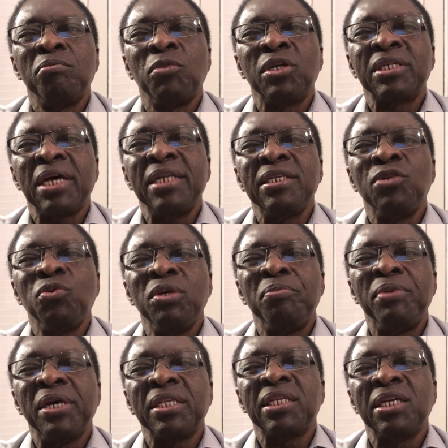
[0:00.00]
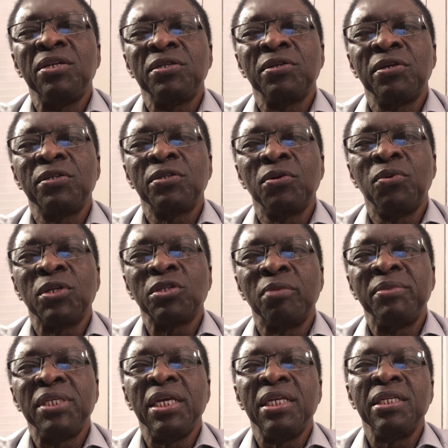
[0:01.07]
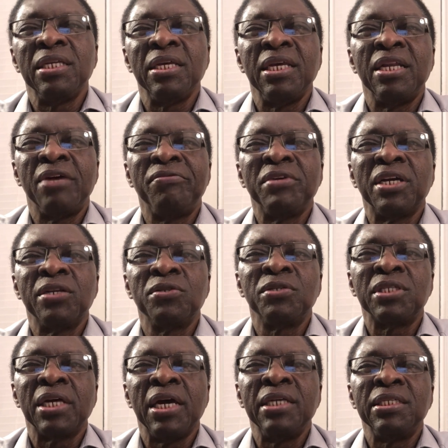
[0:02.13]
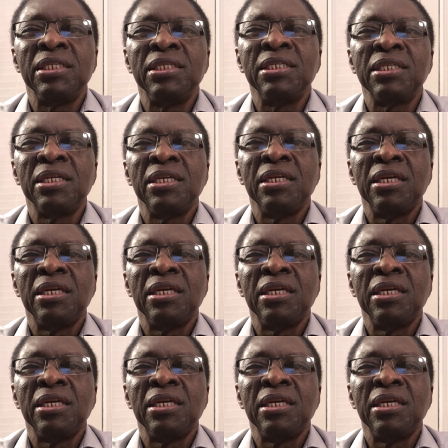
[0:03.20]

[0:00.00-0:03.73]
But how did we pay attention to what's obtained in African societies?